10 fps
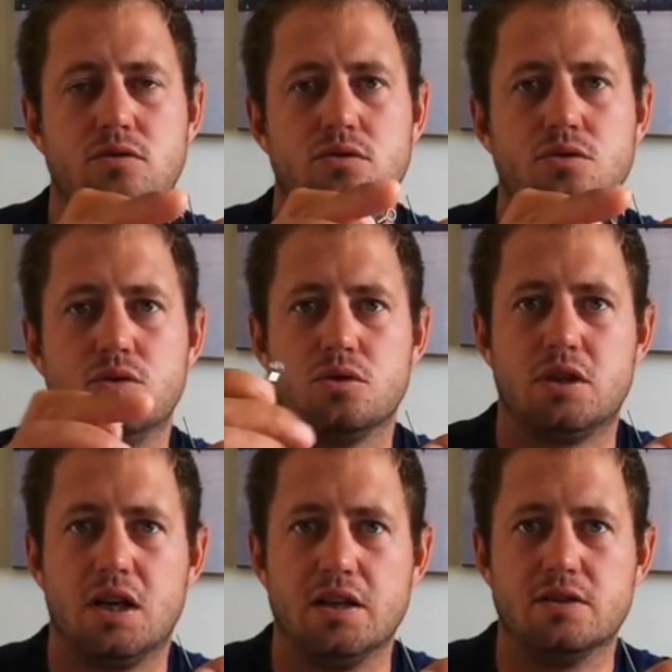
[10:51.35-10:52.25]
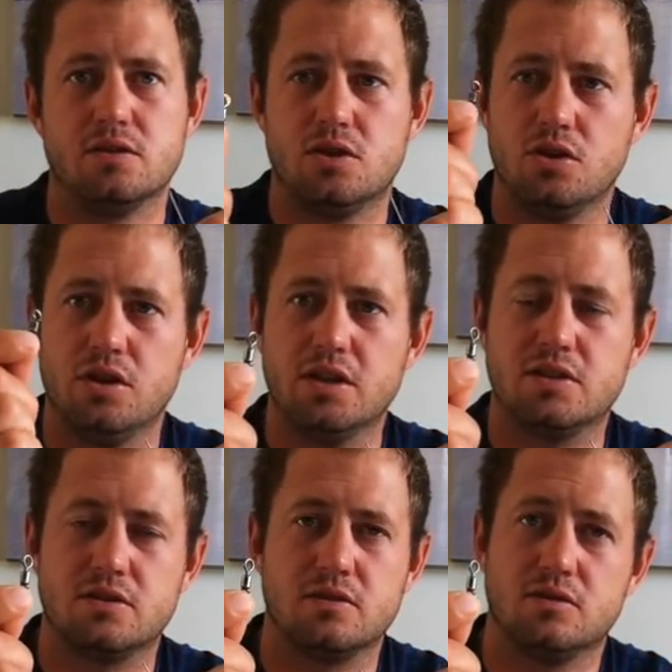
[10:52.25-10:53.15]
to your trace. So
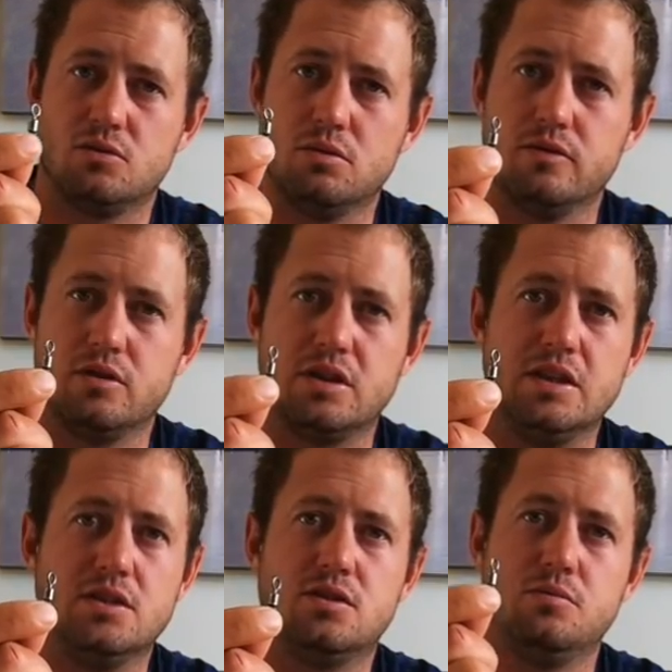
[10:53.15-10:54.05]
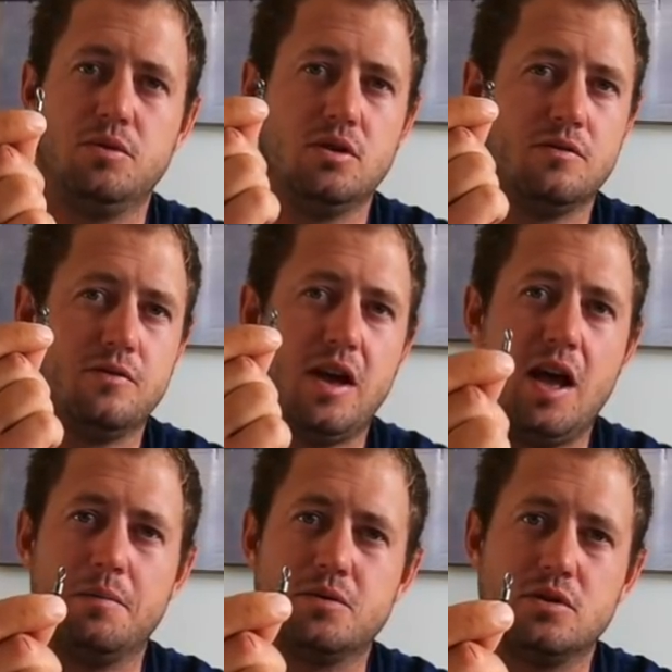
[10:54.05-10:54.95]
this swivel needs to be of
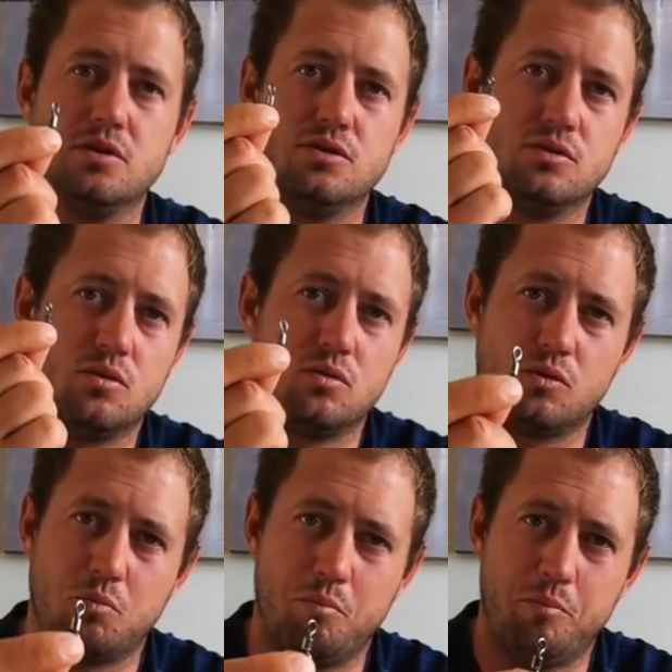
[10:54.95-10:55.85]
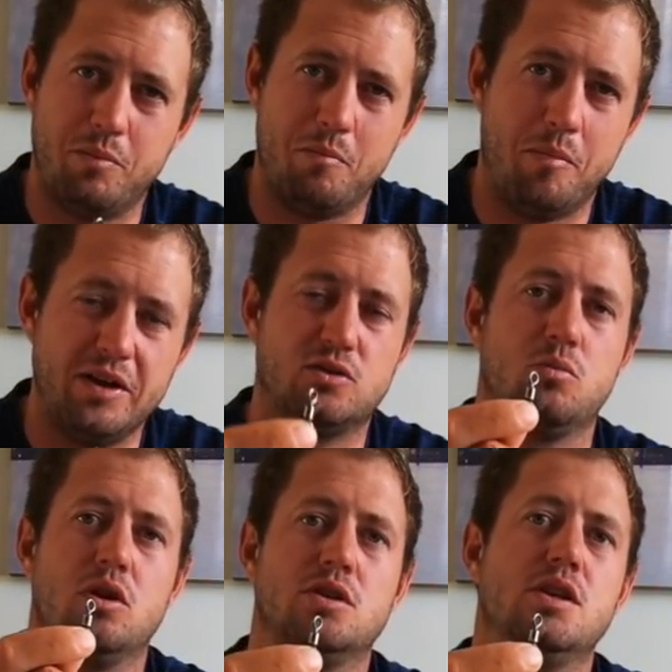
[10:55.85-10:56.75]
absolute the best
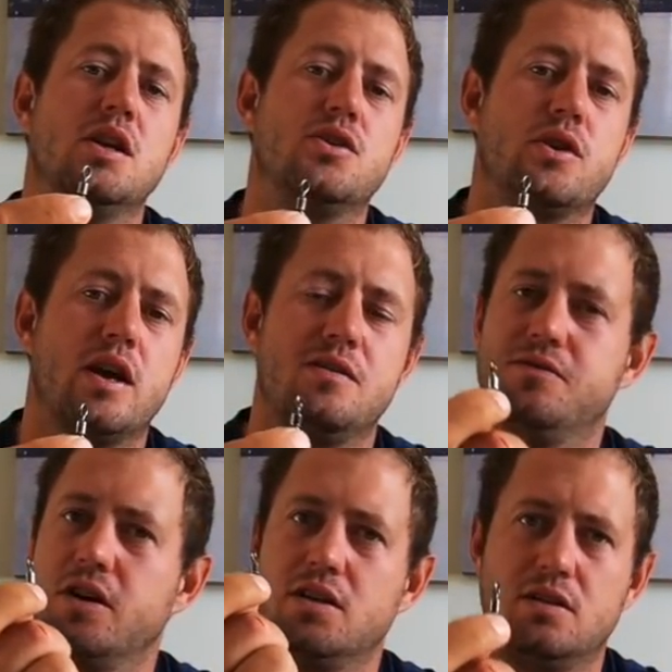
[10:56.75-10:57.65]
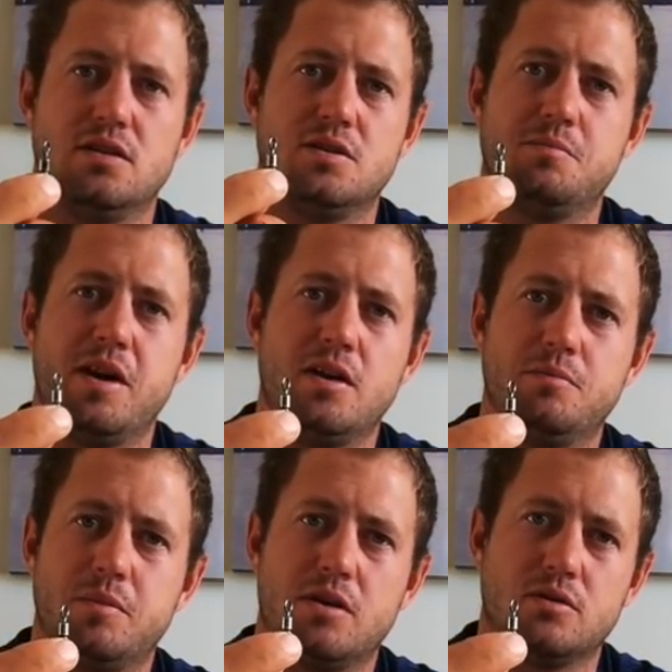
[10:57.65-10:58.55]
quality that you can find, and the Japan
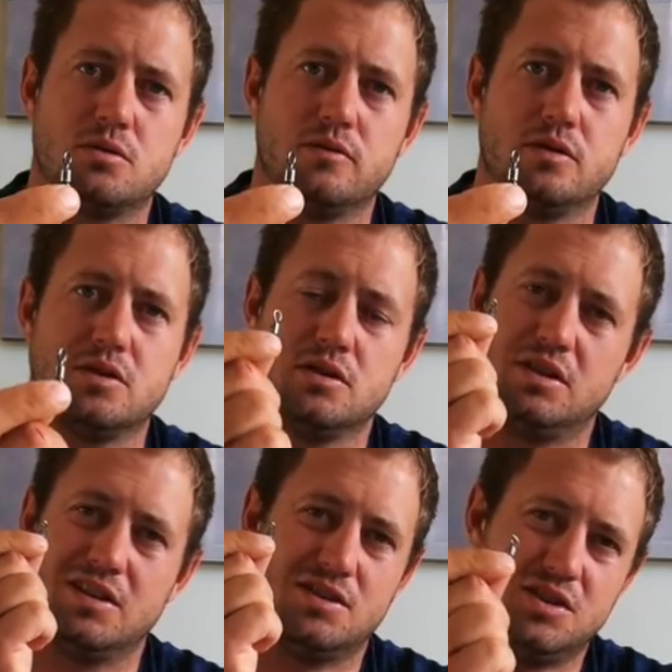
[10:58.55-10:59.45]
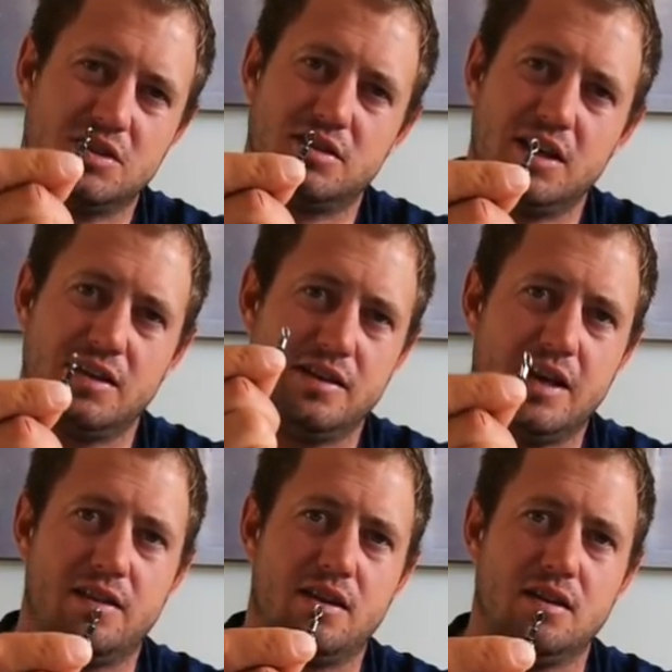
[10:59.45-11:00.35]
power swivels does just that.
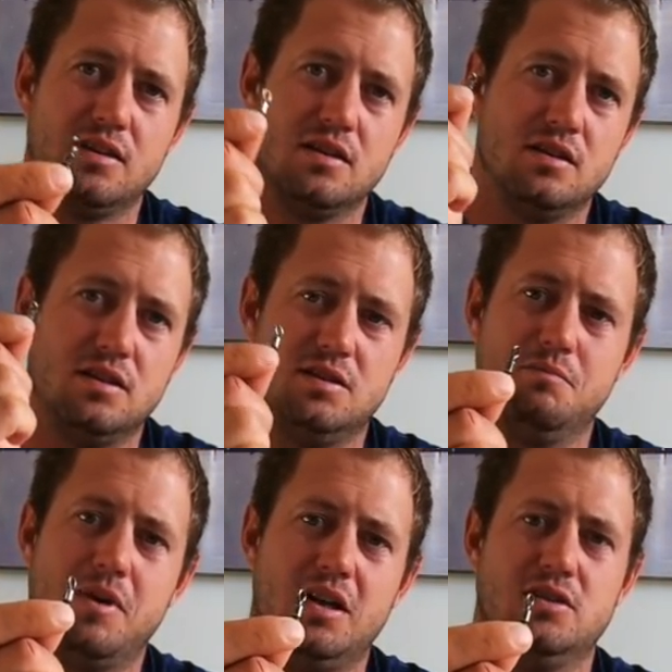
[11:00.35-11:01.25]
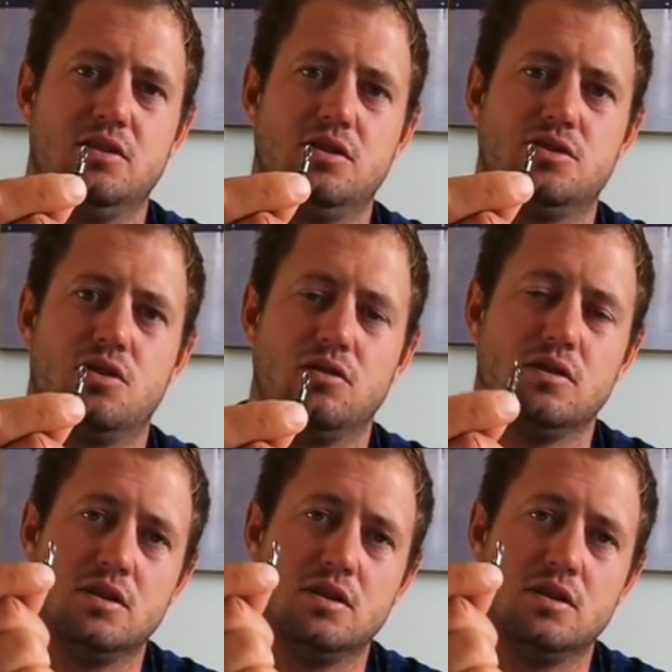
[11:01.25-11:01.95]
That thing is amazingly strong.